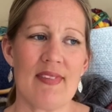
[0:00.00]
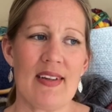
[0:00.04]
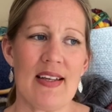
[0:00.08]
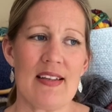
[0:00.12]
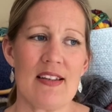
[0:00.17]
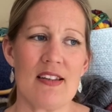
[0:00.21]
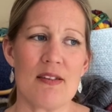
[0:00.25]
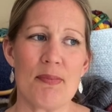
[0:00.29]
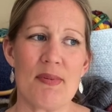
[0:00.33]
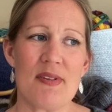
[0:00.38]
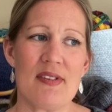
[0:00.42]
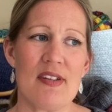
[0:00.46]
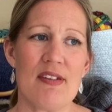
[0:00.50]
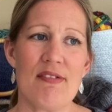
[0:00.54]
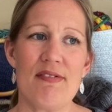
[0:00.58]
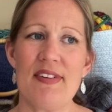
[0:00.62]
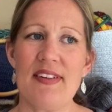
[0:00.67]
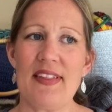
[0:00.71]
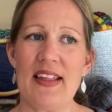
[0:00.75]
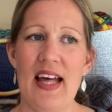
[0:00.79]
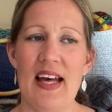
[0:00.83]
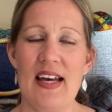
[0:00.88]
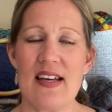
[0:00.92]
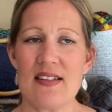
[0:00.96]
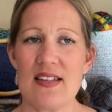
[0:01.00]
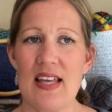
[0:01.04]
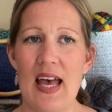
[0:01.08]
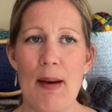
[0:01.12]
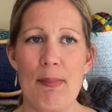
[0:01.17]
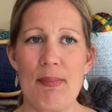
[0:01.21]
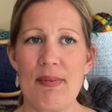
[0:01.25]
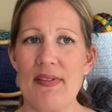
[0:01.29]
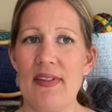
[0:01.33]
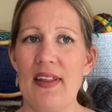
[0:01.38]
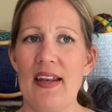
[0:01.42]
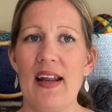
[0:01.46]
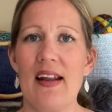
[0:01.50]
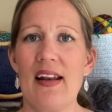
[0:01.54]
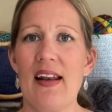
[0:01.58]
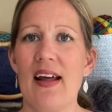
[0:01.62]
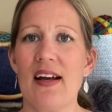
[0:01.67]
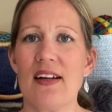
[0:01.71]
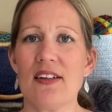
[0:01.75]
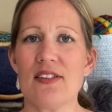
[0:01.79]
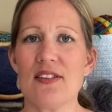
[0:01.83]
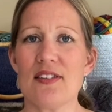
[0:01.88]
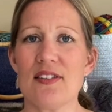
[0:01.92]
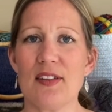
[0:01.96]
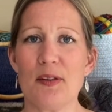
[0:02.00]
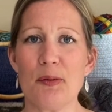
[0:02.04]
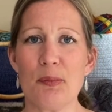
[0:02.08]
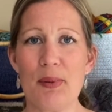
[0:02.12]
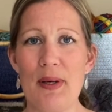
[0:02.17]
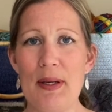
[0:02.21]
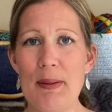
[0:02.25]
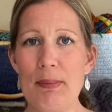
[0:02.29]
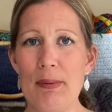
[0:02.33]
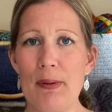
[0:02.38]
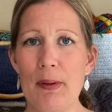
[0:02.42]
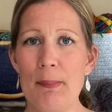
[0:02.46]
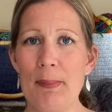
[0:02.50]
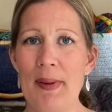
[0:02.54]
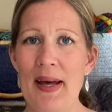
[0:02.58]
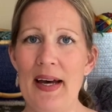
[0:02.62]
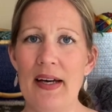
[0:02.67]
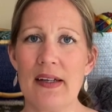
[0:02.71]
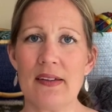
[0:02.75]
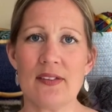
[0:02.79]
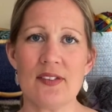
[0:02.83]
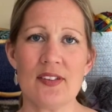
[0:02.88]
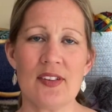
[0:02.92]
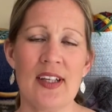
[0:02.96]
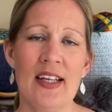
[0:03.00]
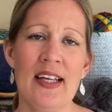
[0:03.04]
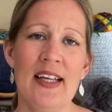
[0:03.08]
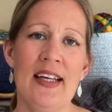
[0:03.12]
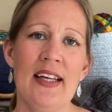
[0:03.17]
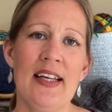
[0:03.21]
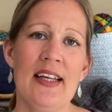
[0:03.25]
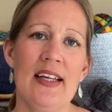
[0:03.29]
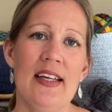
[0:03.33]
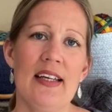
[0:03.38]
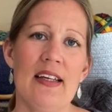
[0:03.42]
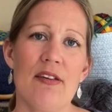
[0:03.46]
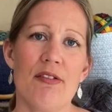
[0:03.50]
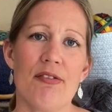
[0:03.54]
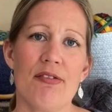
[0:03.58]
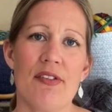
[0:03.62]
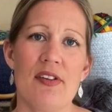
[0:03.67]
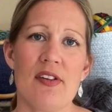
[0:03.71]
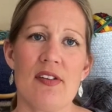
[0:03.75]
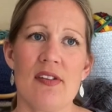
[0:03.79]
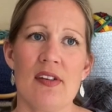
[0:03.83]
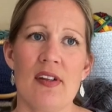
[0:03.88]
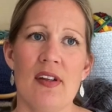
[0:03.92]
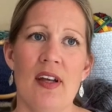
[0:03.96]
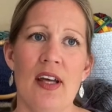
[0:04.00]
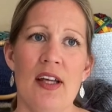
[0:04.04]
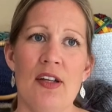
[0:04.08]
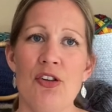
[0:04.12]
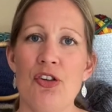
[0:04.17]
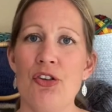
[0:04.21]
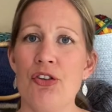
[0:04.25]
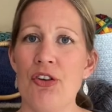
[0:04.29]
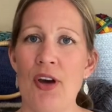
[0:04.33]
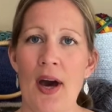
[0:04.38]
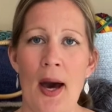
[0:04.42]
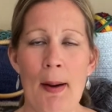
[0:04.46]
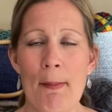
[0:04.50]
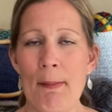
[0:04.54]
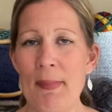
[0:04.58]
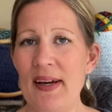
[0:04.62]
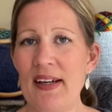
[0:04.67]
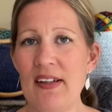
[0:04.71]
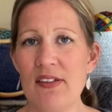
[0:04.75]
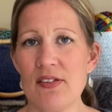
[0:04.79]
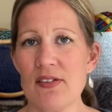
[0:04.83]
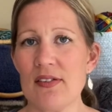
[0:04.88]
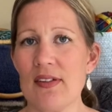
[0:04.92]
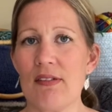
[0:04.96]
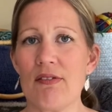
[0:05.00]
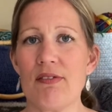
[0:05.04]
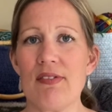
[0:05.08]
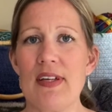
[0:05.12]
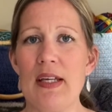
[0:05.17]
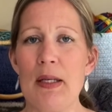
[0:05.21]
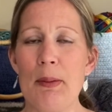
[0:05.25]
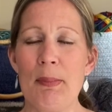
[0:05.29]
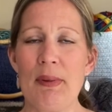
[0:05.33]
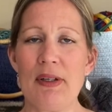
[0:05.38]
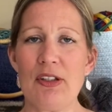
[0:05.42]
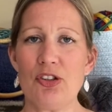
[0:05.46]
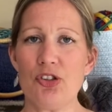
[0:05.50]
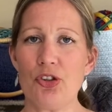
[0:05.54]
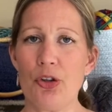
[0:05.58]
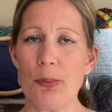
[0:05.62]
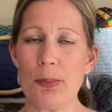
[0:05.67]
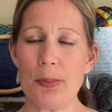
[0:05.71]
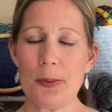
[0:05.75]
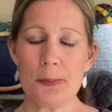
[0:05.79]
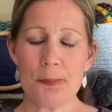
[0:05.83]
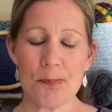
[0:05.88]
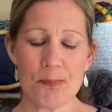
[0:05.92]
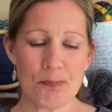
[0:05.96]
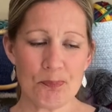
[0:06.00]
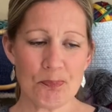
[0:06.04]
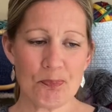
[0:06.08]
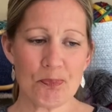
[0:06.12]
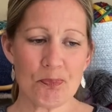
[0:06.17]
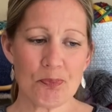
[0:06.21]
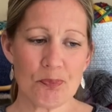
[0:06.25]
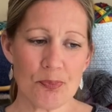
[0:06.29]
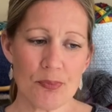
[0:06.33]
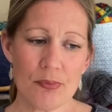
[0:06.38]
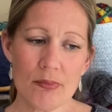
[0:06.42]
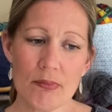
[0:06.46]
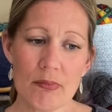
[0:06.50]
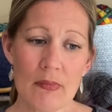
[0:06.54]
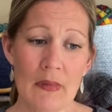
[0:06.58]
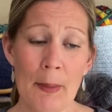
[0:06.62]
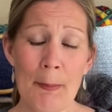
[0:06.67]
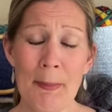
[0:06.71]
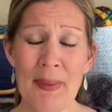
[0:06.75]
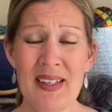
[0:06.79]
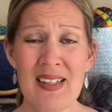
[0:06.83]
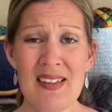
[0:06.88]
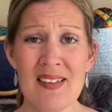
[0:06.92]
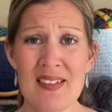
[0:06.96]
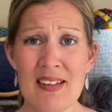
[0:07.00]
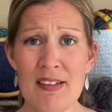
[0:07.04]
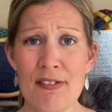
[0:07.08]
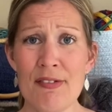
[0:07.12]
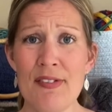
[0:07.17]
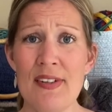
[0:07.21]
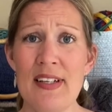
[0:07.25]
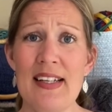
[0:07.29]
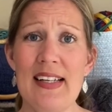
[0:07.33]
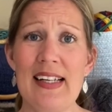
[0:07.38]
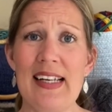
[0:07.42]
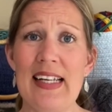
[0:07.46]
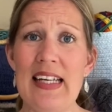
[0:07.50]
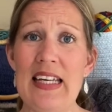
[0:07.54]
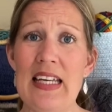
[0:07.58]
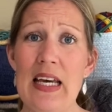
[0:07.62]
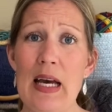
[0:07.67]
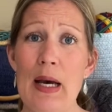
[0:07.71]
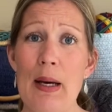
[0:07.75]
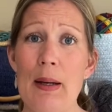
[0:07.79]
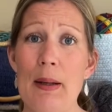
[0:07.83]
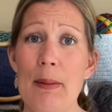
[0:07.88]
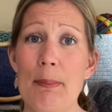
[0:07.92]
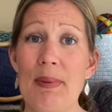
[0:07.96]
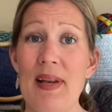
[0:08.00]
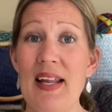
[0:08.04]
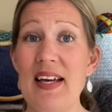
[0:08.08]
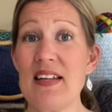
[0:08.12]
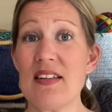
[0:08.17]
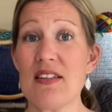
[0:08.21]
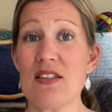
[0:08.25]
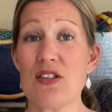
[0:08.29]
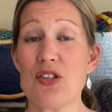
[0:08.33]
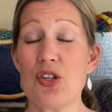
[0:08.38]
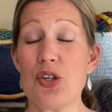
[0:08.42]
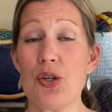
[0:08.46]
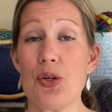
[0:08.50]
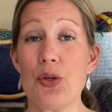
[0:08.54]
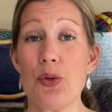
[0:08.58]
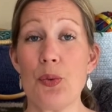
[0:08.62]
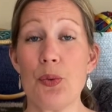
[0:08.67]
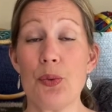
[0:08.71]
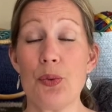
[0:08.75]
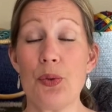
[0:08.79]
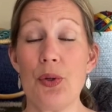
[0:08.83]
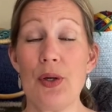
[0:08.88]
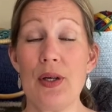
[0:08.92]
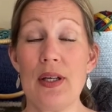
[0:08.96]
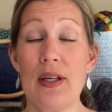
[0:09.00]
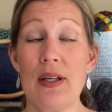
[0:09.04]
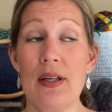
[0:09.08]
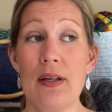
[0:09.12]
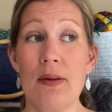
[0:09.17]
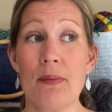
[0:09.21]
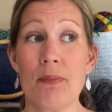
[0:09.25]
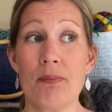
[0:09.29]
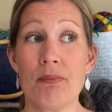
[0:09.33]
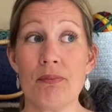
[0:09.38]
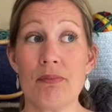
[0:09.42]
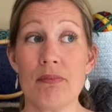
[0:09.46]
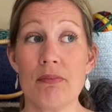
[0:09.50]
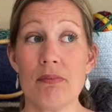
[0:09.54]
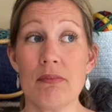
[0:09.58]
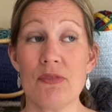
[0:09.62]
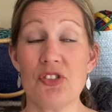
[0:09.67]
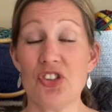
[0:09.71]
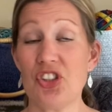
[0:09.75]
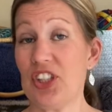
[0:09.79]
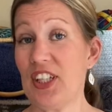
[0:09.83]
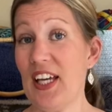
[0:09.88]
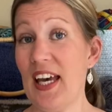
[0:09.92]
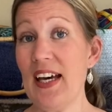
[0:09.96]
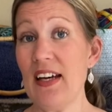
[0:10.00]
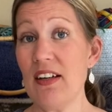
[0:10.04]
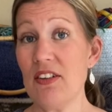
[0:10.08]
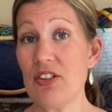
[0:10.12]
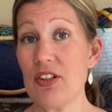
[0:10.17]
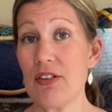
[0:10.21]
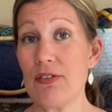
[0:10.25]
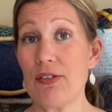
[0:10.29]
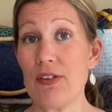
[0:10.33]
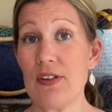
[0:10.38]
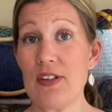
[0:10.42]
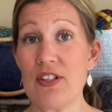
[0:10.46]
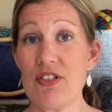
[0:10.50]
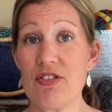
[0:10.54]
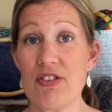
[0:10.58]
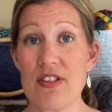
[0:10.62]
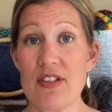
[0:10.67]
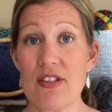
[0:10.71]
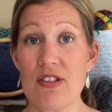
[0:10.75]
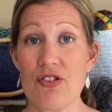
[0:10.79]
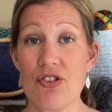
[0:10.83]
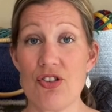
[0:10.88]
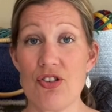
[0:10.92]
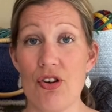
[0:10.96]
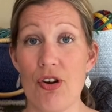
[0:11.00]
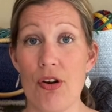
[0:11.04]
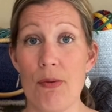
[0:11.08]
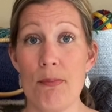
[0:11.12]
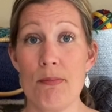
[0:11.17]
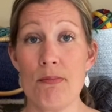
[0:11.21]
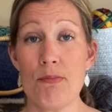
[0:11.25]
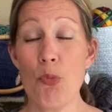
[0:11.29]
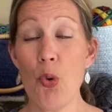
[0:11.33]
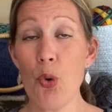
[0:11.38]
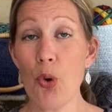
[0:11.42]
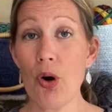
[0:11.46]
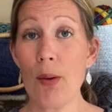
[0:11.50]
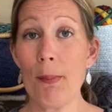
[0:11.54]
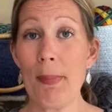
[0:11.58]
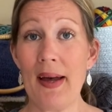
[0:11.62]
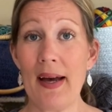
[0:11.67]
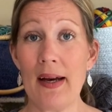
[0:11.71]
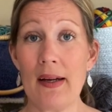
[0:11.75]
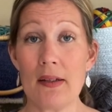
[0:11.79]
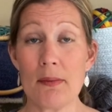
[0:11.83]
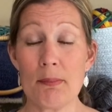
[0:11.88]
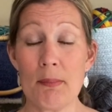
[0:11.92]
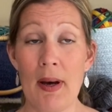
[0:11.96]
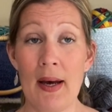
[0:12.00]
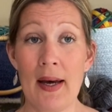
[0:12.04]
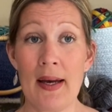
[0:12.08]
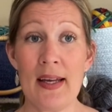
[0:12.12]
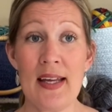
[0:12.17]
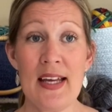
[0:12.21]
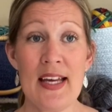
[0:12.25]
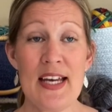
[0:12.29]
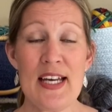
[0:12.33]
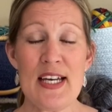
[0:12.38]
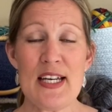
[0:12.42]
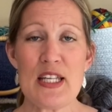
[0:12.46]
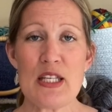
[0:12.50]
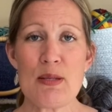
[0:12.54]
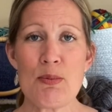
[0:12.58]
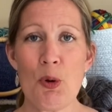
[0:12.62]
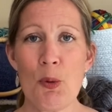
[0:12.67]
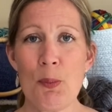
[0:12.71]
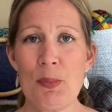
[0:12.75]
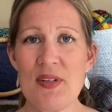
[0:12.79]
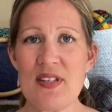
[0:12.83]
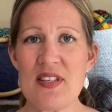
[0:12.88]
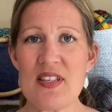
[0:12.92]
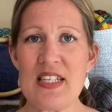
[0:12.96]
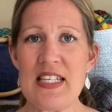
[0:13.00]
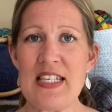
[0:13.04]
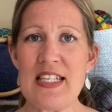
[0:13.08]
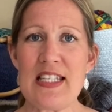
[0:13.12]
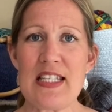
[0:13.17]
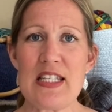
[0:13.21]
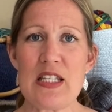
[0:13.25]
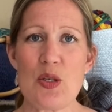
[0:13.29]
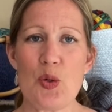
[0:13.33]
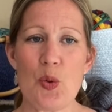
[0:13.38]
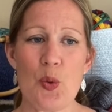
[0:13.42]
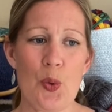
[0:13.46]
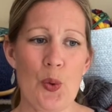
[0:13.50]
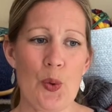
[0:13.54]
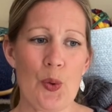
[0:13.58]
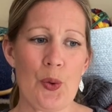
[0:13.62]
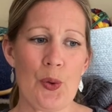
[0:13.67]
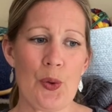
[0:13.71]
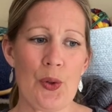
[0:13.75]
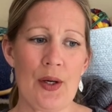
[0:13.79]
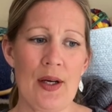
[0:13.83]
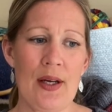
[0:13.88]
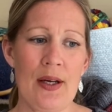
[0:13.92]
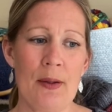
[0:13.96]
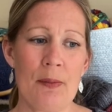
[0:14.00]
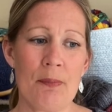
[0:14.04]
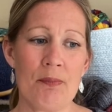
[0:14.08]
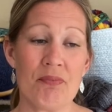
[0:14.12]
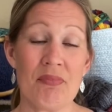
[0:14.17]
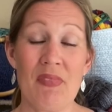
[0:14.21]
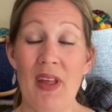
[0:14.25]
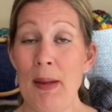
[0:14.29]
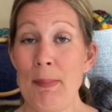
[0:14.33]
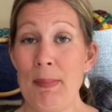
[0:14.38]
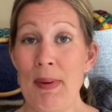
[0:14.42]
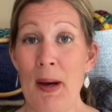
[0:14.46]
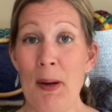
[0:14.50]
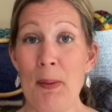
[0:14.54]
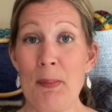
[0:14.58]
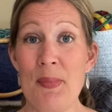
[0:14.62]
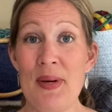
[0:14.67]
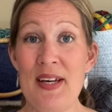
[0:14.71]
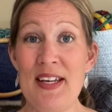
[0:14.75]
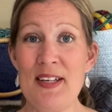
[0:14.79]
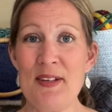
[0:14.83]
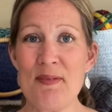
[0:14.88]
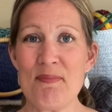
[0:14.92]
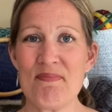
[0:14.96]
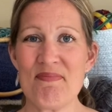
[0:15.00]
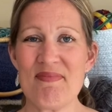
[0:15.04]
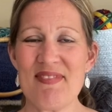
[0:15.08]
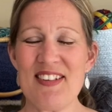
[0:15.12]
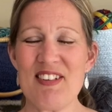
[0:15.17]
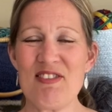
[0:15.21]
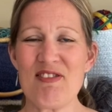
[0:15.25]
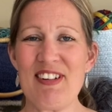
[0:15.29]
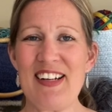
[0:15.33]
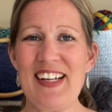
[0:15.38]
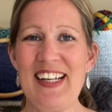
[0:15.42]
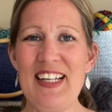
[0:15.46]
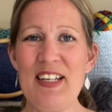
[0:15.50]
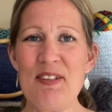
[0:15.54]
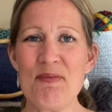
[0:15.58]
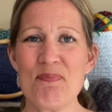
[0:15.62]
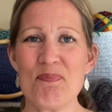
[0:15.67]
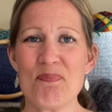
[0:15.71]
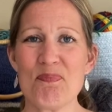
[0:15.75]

specific that has happened that I'd like to tell people about, if there's a new yarn base or something in my shop. But it's definitely a place to check out if you're interested to know more about my small business or about me, really.